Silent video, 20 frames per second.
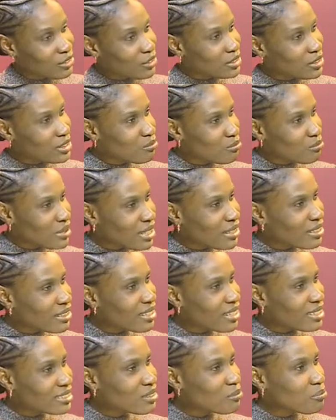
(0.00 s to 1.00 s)
Does it
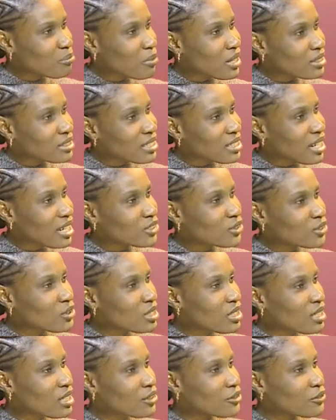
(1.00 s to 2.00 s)
mean that the party
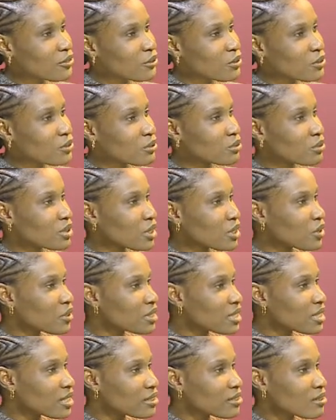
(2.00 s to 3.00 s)
actually, you know,
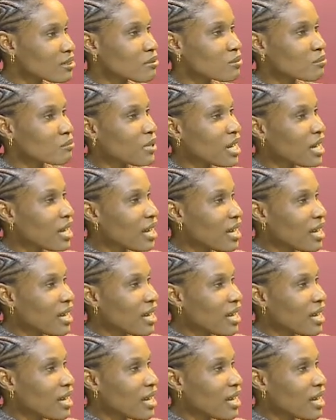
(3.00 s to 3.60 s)
recorded some